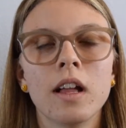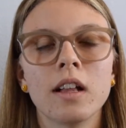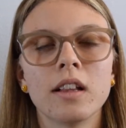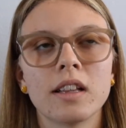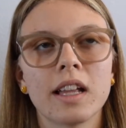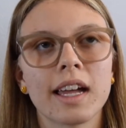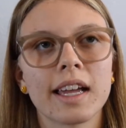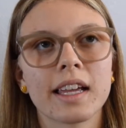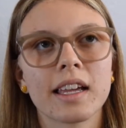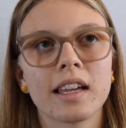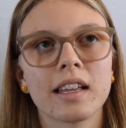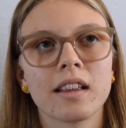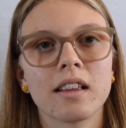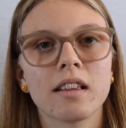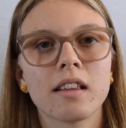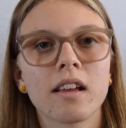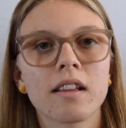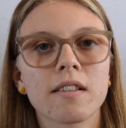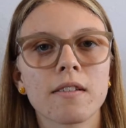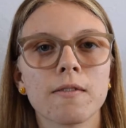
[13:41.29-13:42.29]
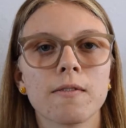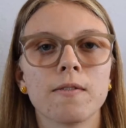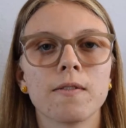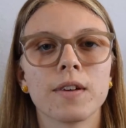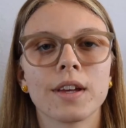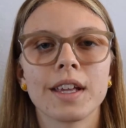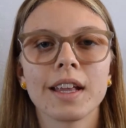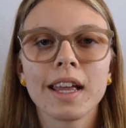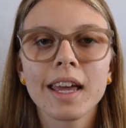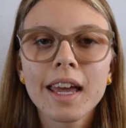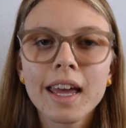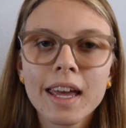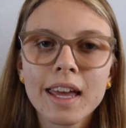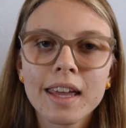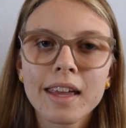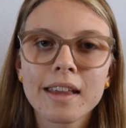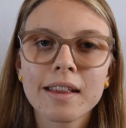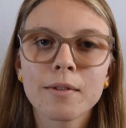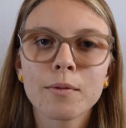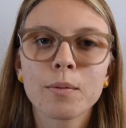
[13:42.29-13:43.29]
like he doesn't fit
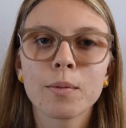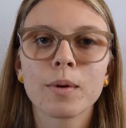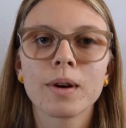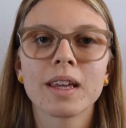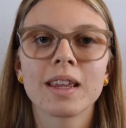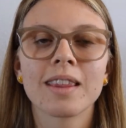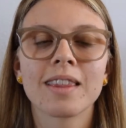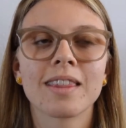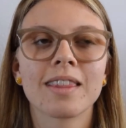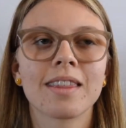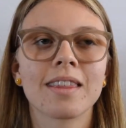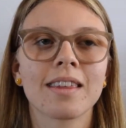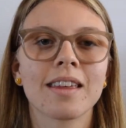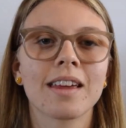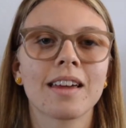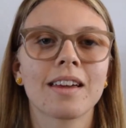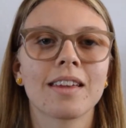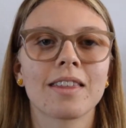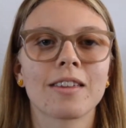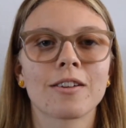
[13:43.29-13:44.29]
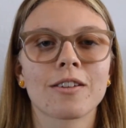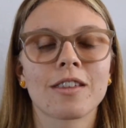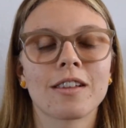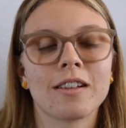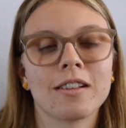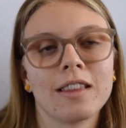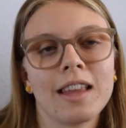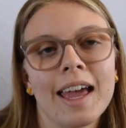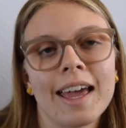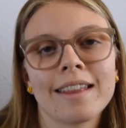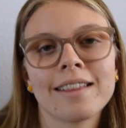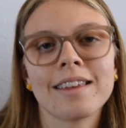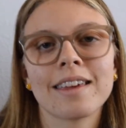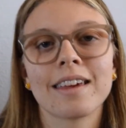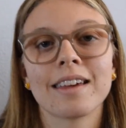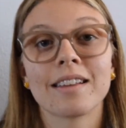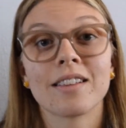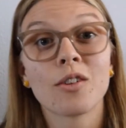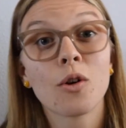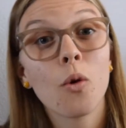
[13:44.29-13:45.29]
in with either the
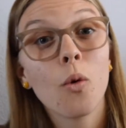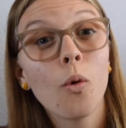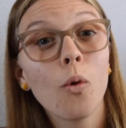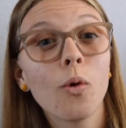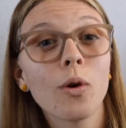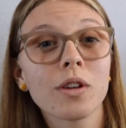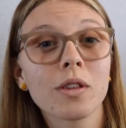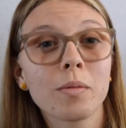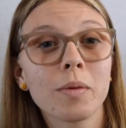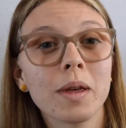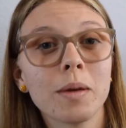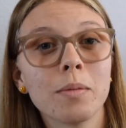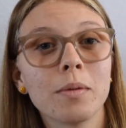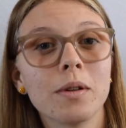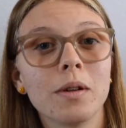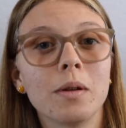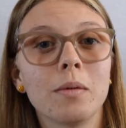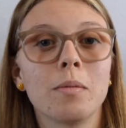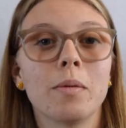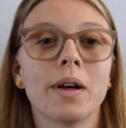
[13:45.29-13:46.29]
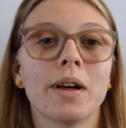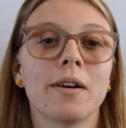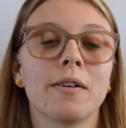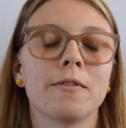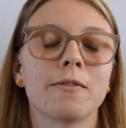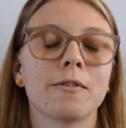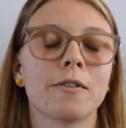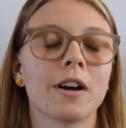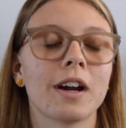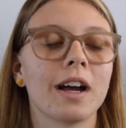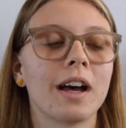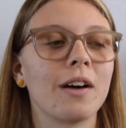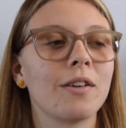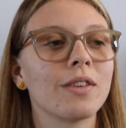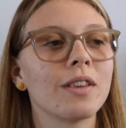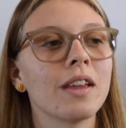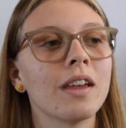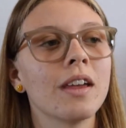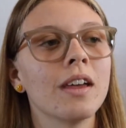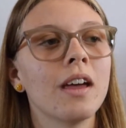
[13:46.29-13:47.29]
Atlanteans or the people above ground,
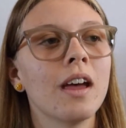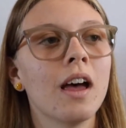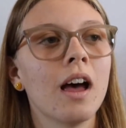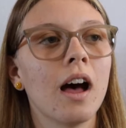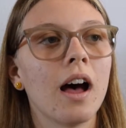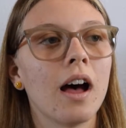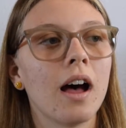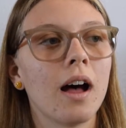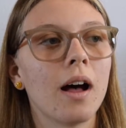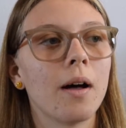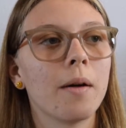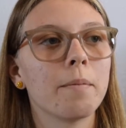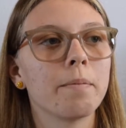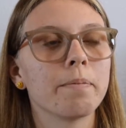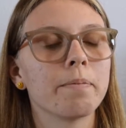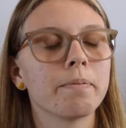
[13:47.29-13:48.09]
above